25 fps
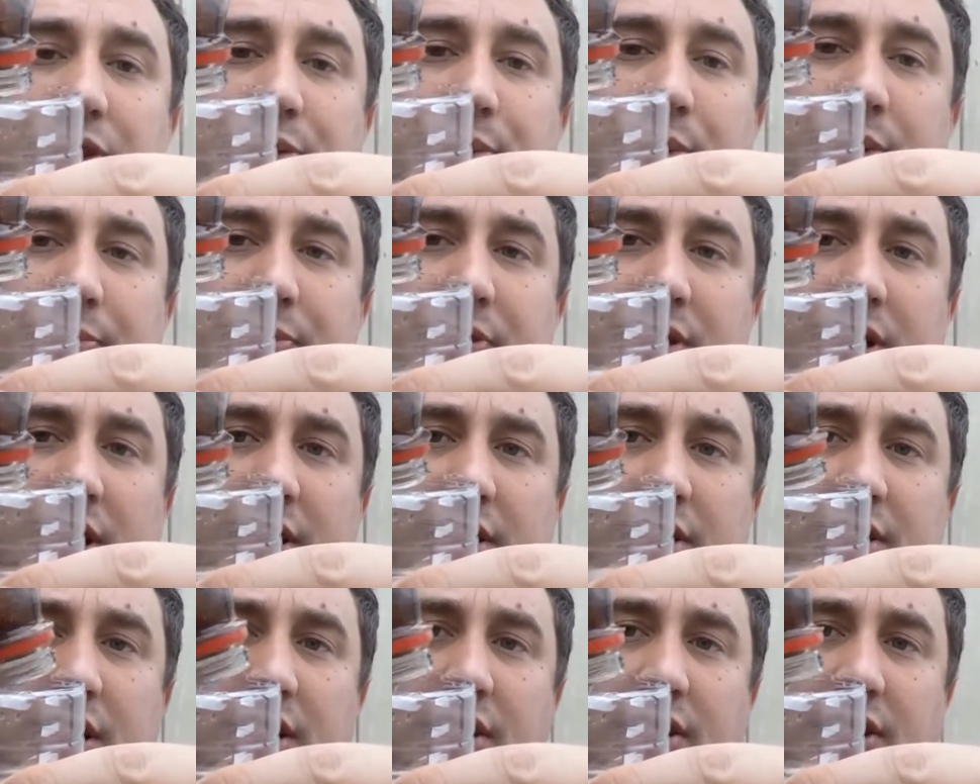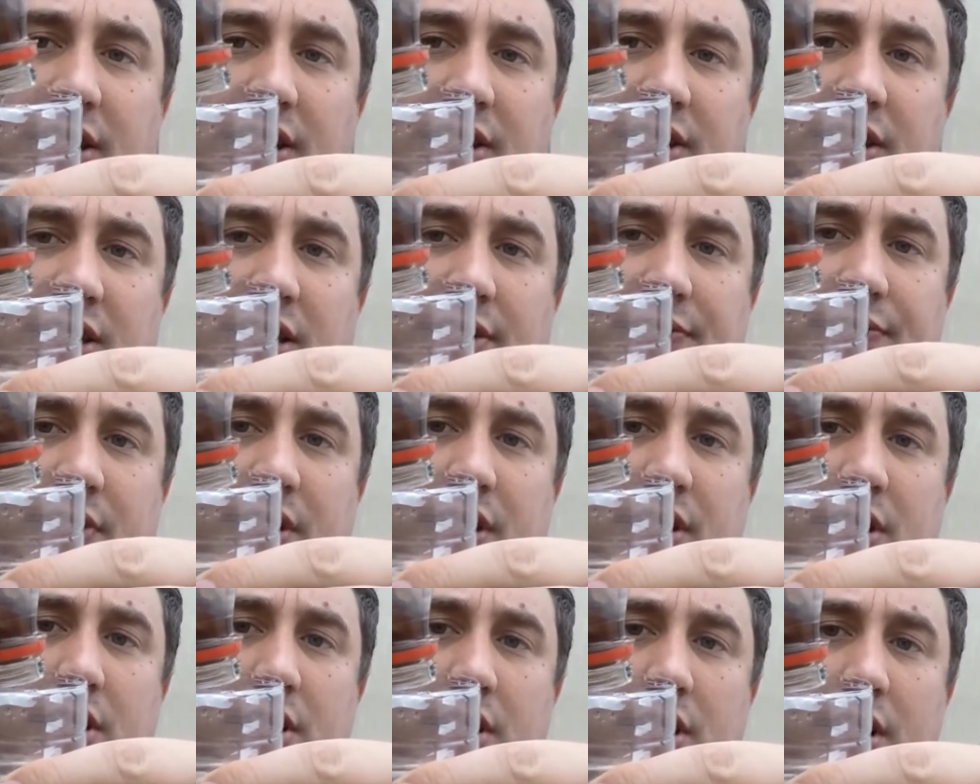the sweet potatoes, that's an
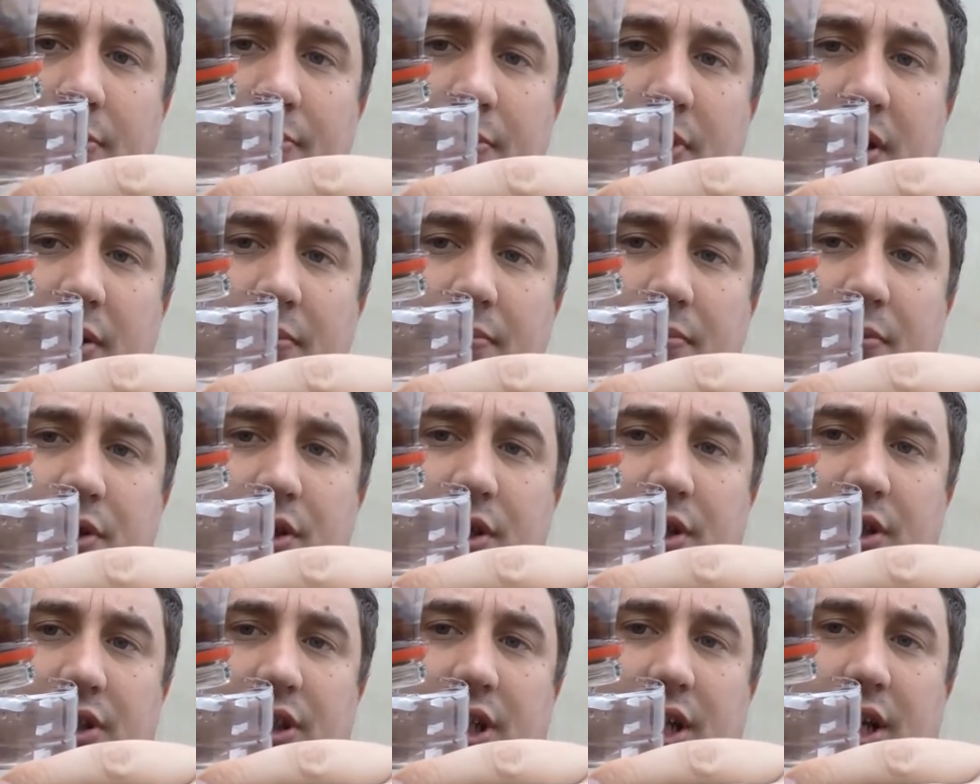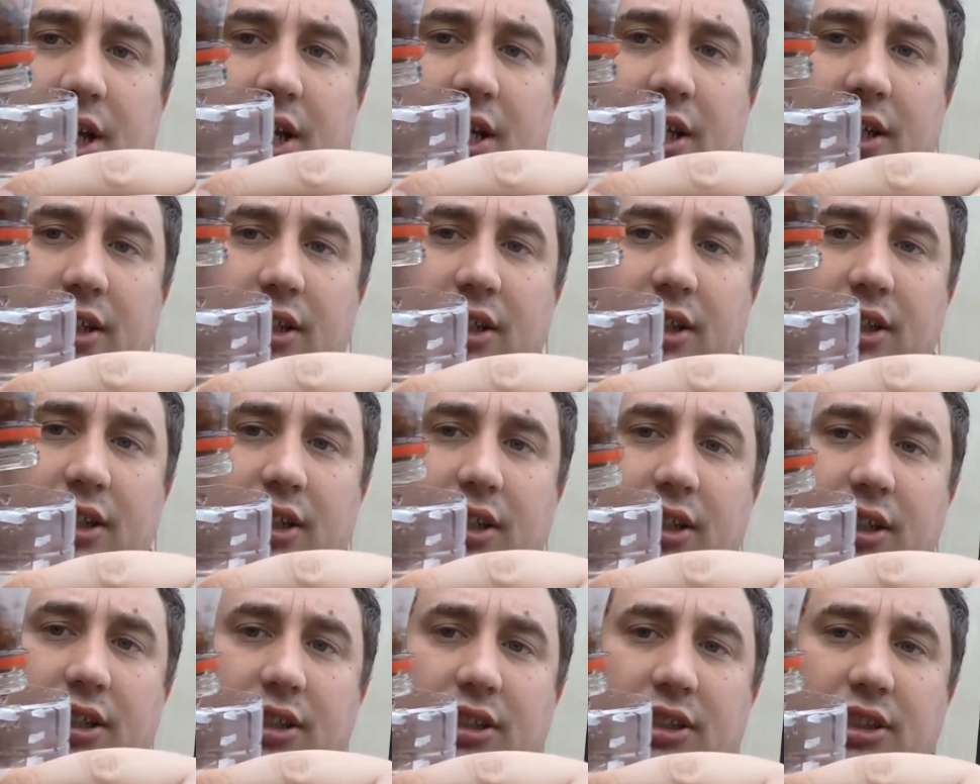avocado pip just there,
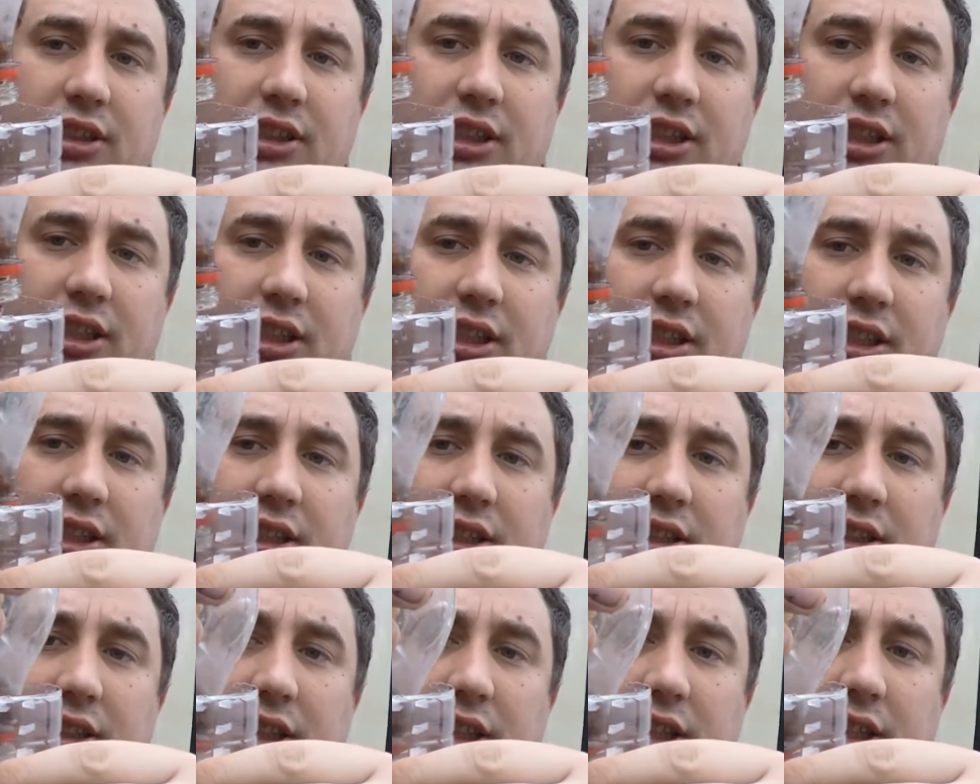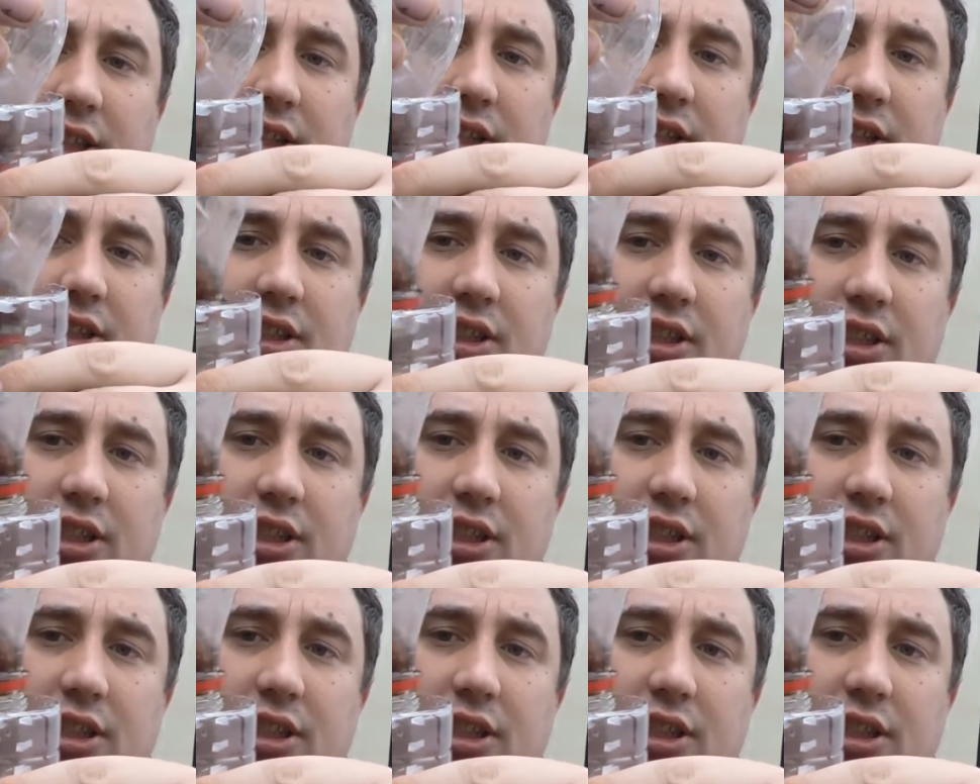sitting inside the